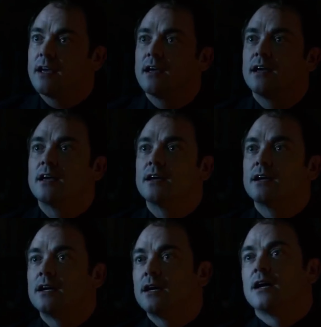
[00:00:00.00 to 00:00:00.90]
you knew
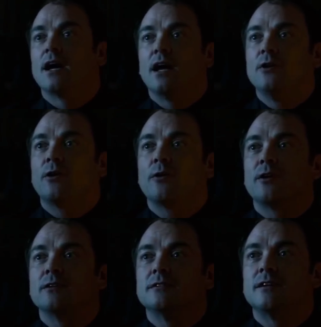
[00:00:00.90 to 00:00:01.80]
the episode was
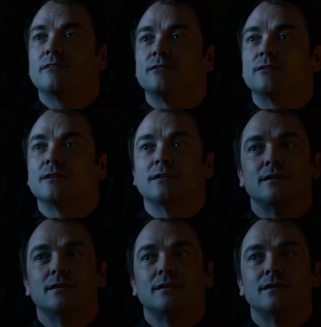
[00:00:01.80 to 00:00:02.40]
going to be good.